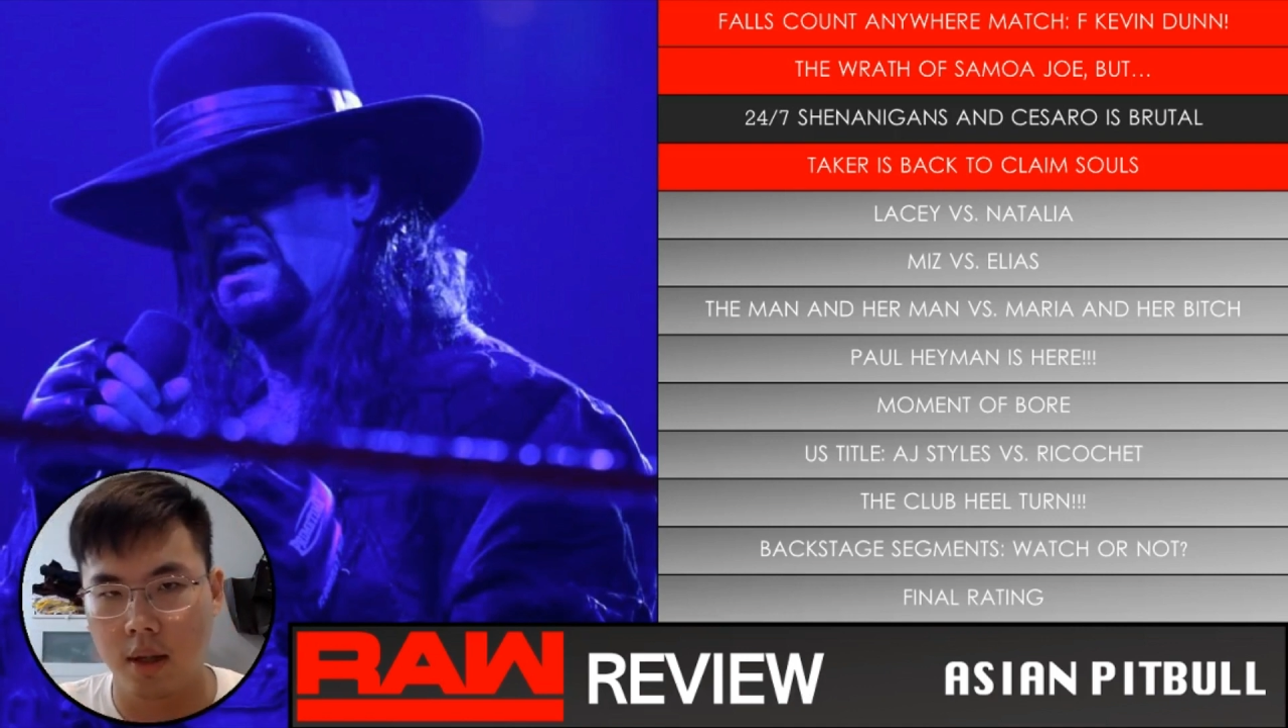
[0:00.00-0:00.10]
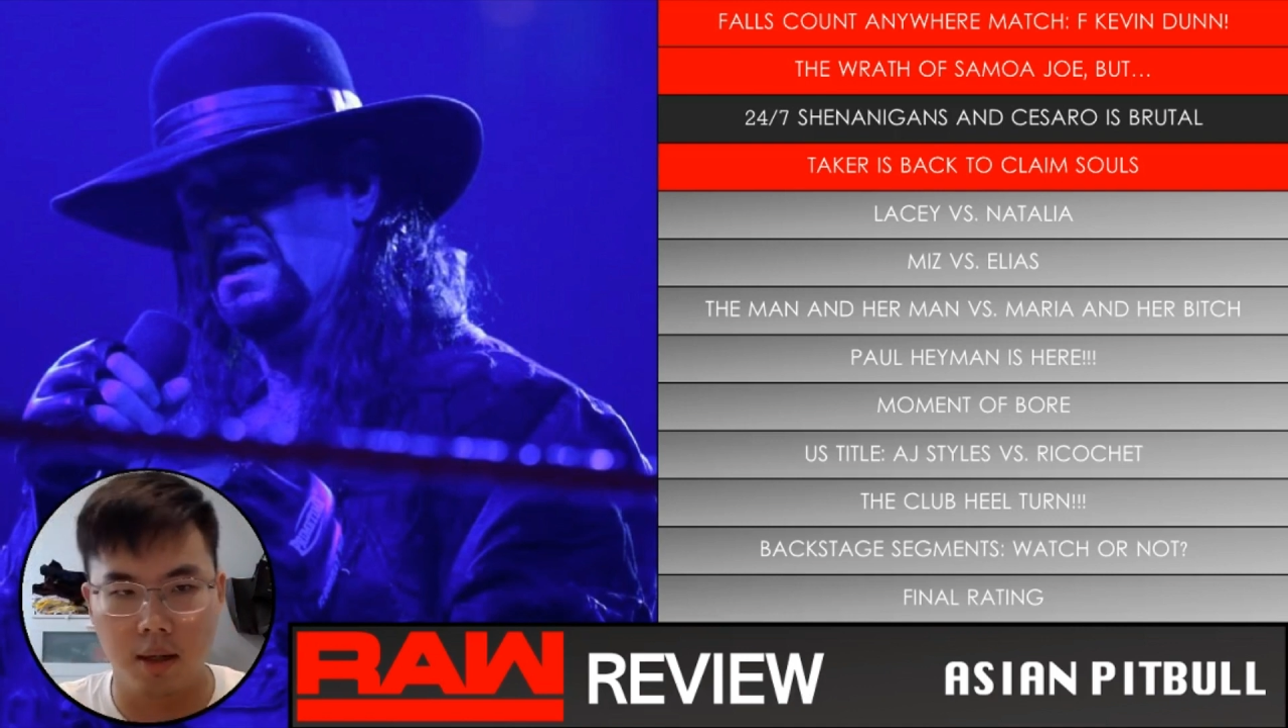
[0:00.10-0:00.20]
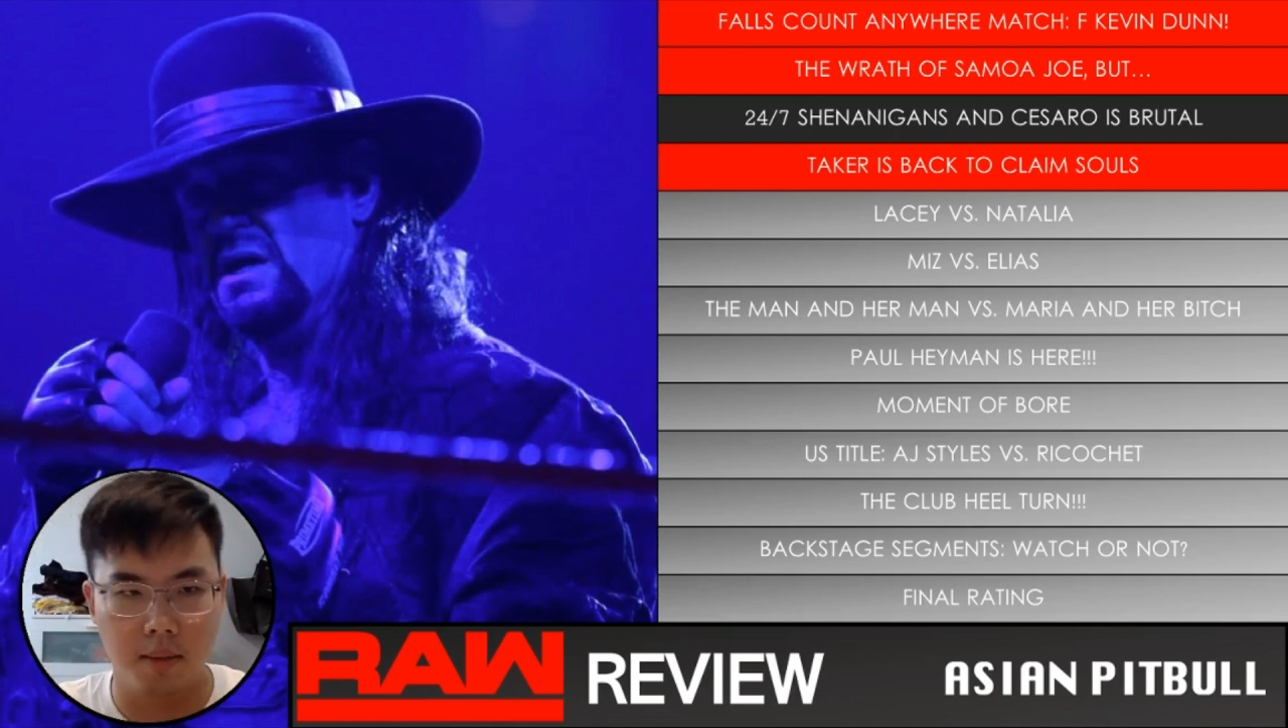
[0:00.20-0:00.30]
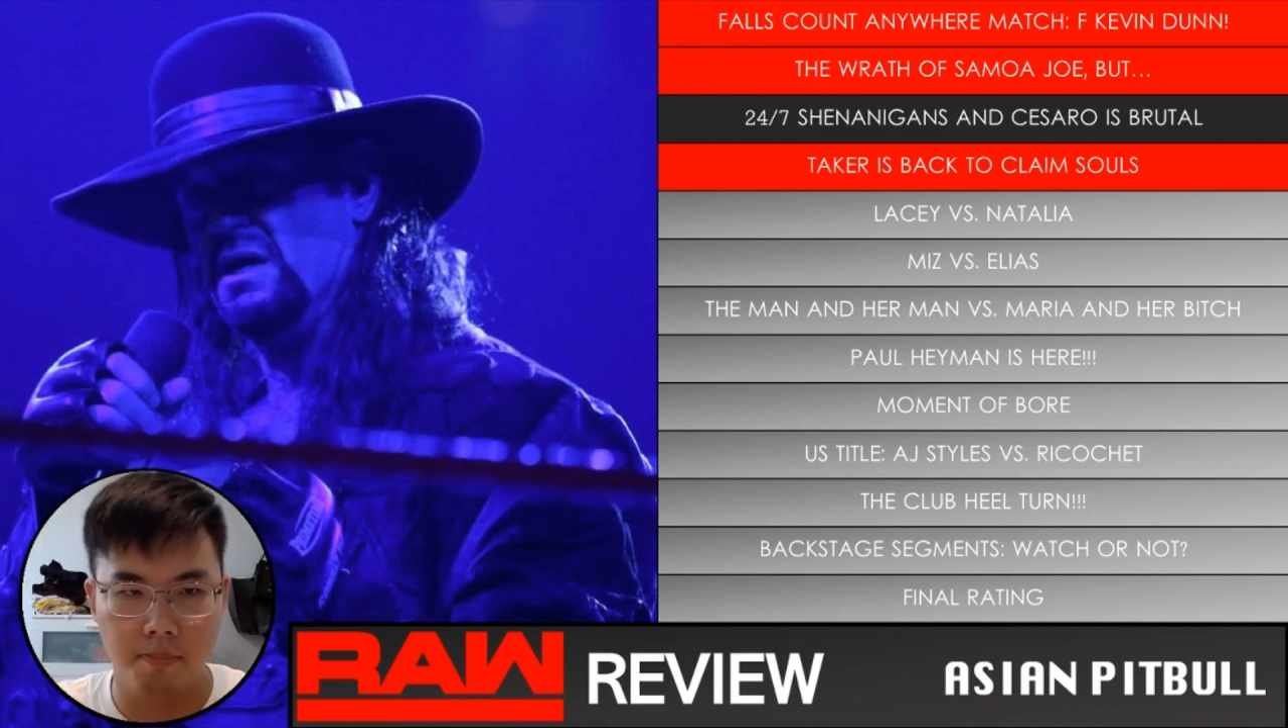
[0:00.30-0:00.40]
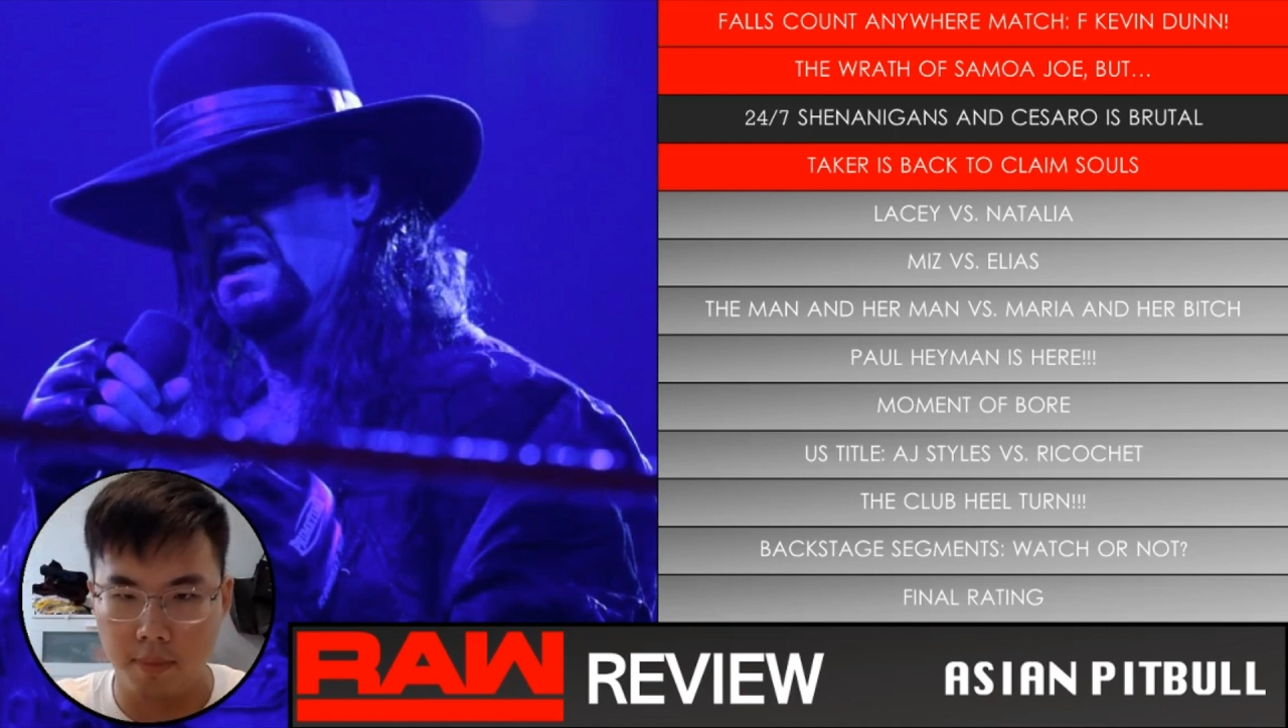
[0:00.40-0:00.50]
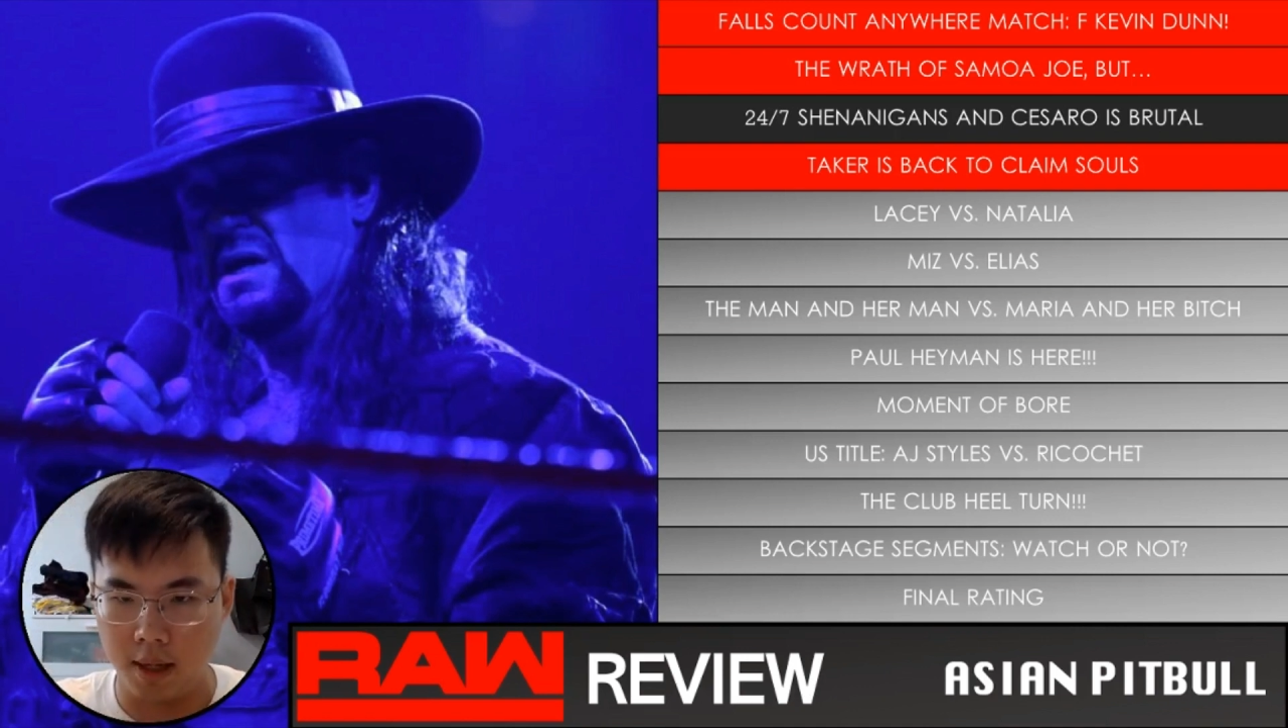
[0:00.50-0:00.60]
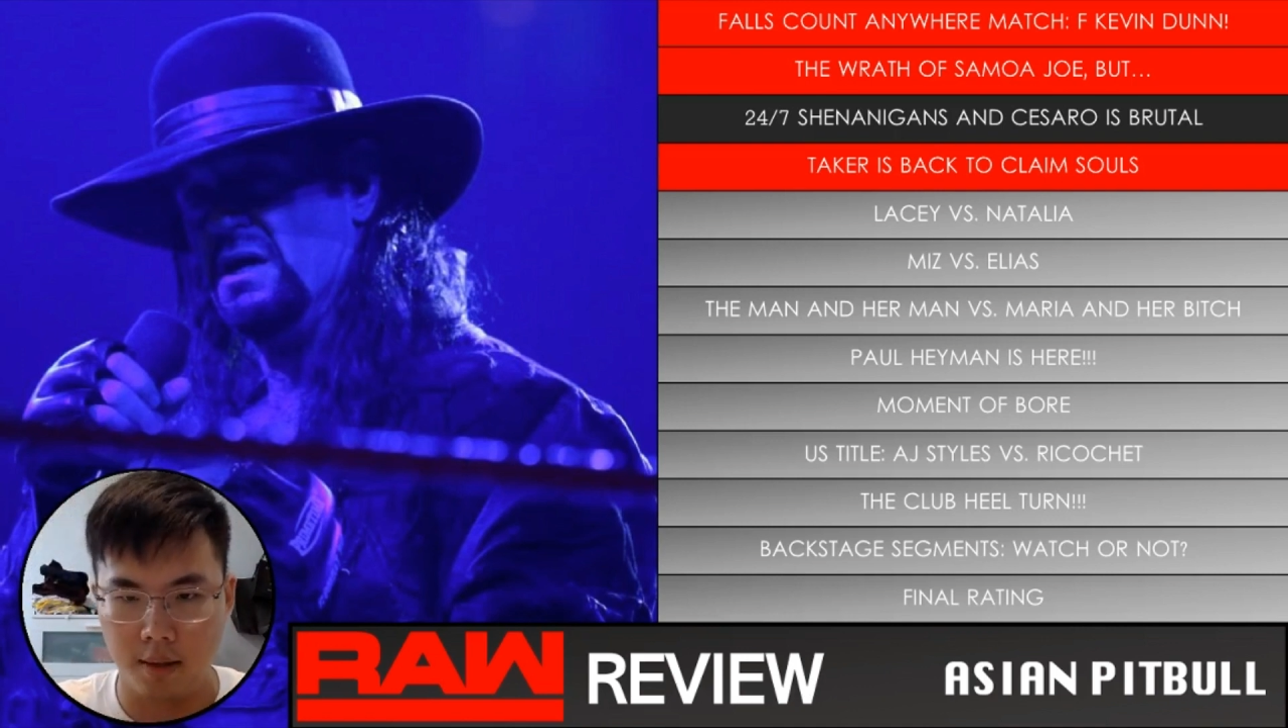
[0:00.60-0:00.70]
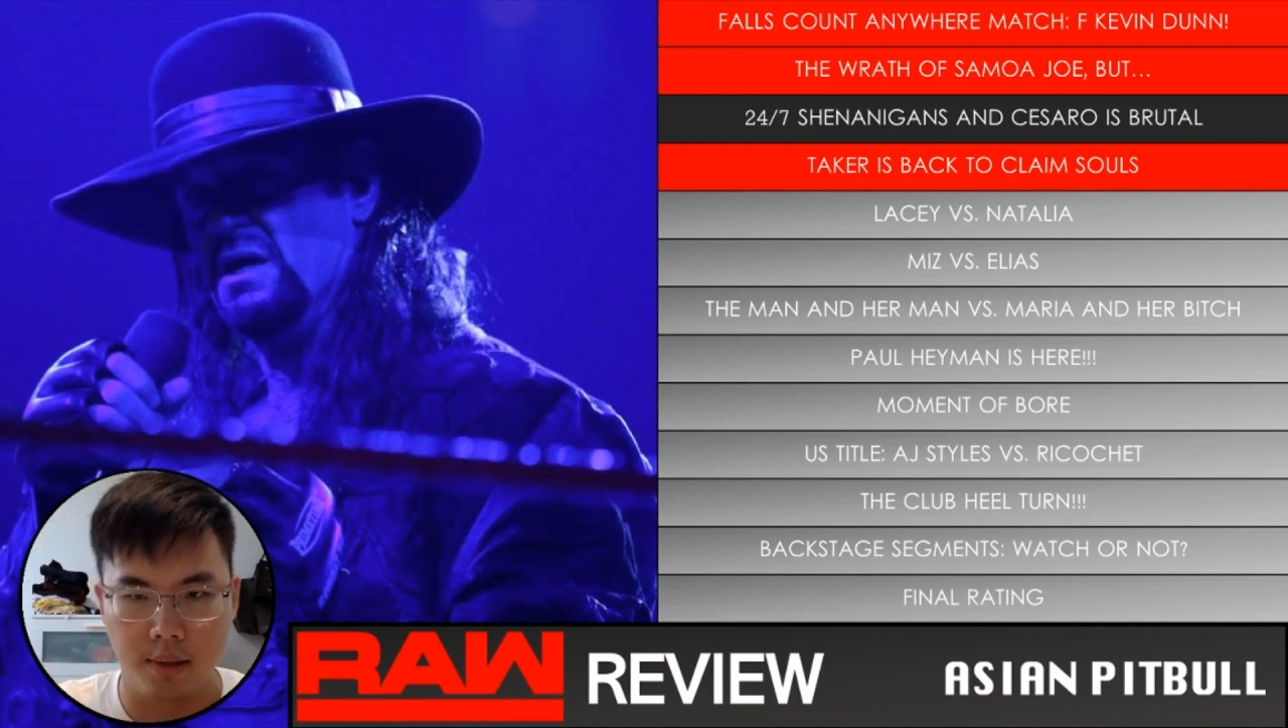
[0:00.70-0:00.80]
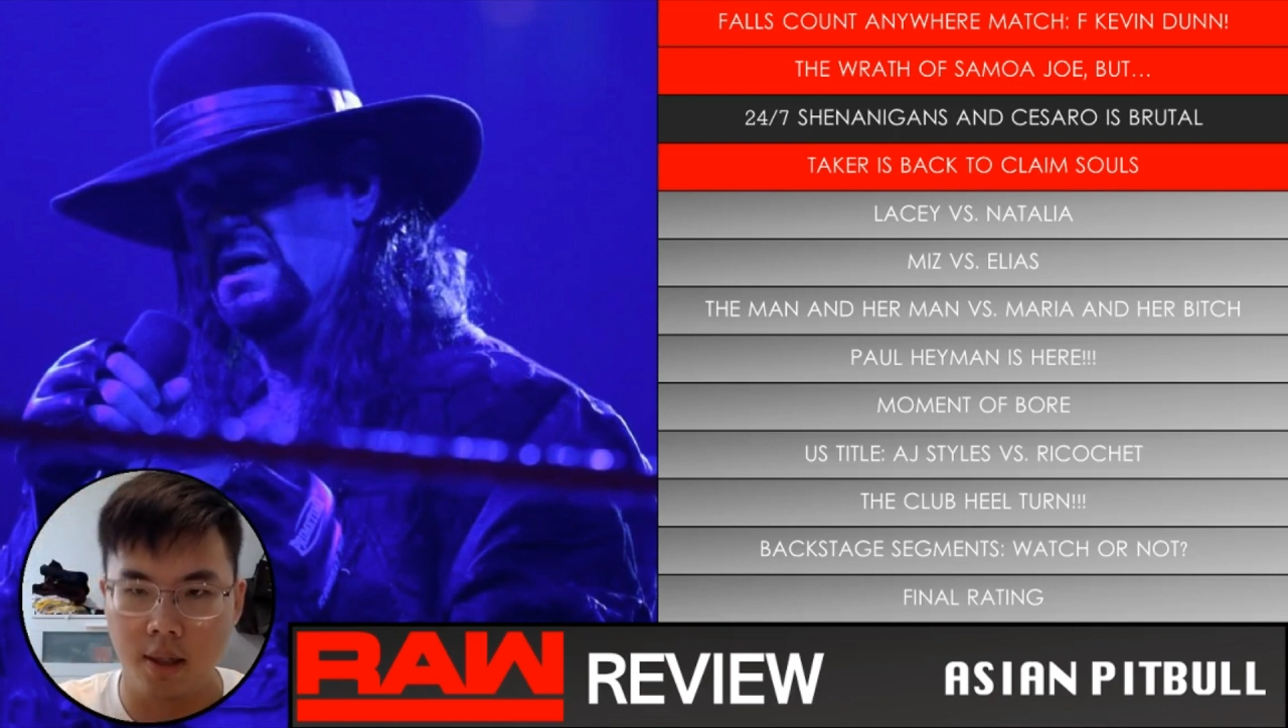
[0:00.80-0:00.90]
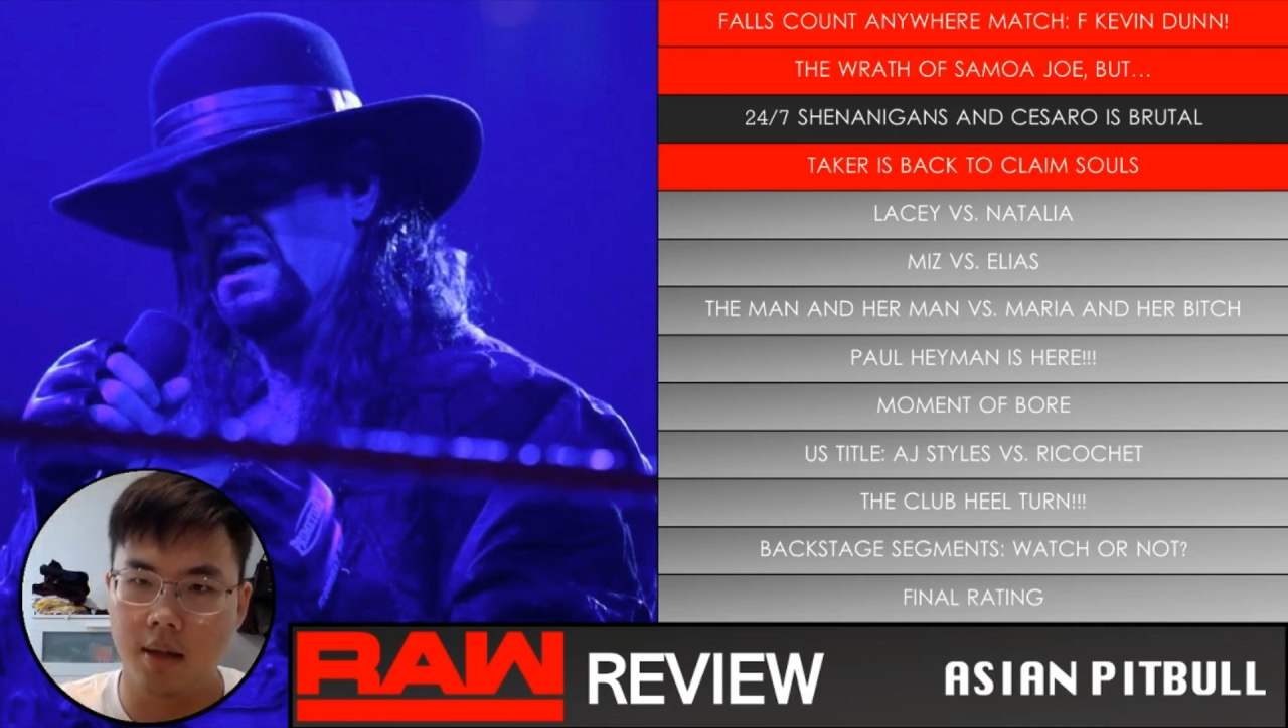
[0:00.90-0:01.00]

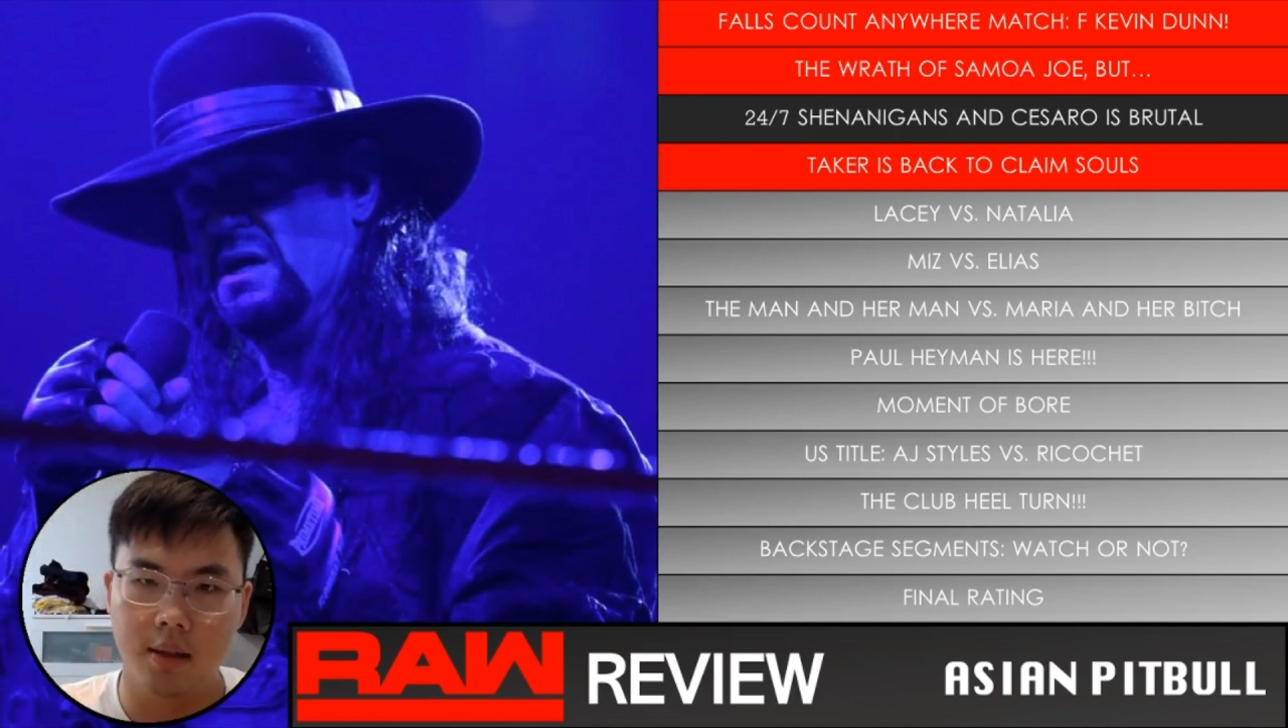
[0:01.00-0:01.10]
and yeah,